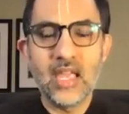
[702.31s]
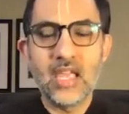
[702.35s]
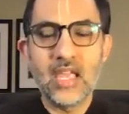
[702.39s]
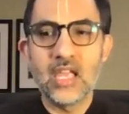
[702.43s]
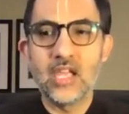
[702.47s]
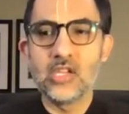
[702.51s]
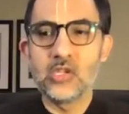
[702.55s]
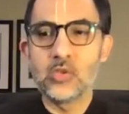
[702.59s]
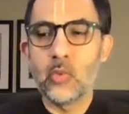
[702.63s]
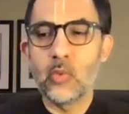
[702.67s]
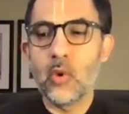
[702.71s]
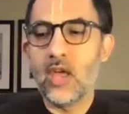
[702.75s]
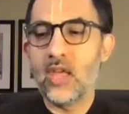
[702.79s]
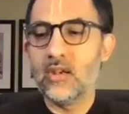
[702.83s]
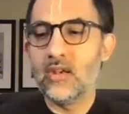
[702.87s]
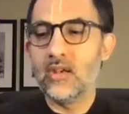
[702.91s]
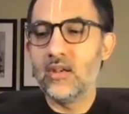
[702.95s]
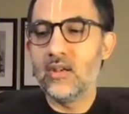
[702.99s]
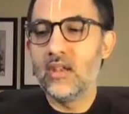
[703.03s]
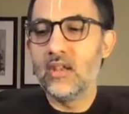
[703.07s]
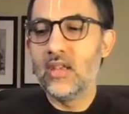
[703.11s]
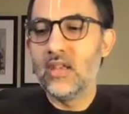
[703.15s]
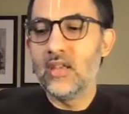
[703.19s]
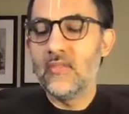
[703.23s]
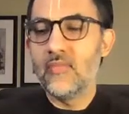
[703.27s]
is when
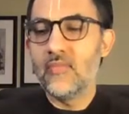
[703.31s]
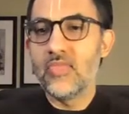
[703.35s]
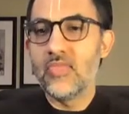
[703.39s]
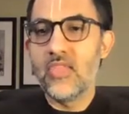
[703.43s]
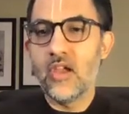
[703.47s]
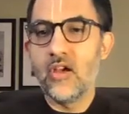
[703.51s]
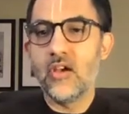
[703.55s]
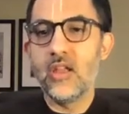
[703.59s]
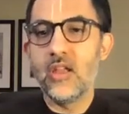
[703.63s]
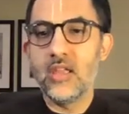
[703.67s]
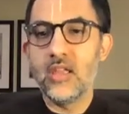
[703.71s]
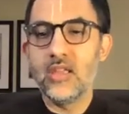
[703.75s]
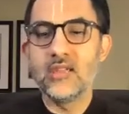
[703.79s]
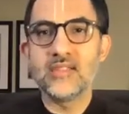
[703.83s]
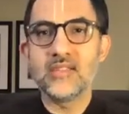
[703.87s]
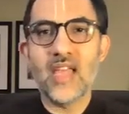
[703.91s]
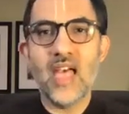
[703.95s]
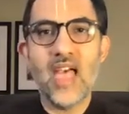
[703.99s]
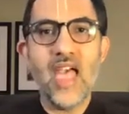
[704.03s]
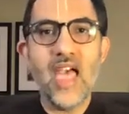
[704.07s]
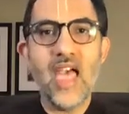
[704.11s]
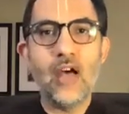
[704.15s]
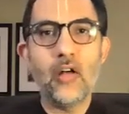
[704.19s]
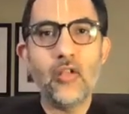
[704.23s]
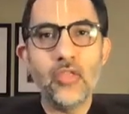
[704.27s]
there is a
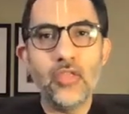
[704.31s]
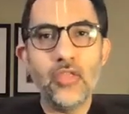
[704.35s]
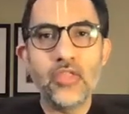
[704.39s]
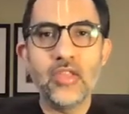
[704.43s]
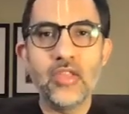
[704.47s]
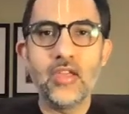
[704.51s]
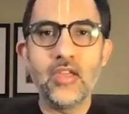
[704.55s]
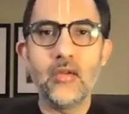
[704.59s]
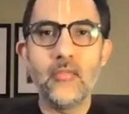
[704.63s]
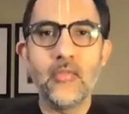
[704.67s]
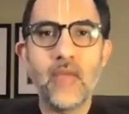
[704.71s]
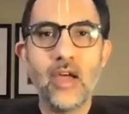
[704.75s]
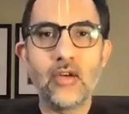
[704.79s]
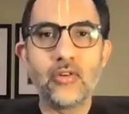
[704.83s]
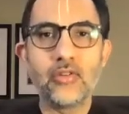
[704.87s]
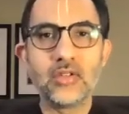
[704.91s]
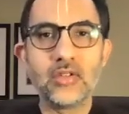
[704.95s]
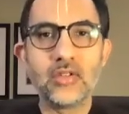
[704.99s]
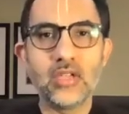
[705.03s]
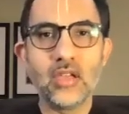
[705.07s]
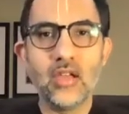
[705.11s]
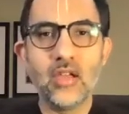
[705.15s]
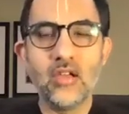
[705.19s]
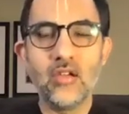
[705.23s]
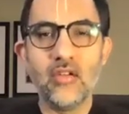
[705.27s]
healthy
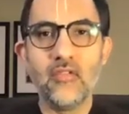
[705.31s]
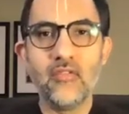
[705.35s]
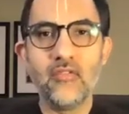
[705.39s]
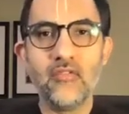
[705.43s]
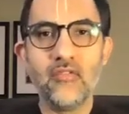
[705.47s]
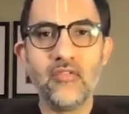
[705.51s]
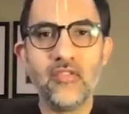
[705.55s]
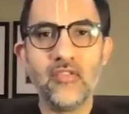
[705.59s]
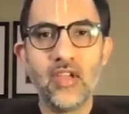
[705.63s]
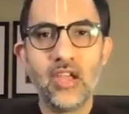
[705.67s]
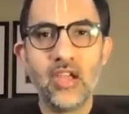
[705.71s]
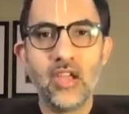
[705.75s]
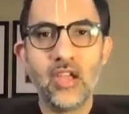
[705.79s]
amount of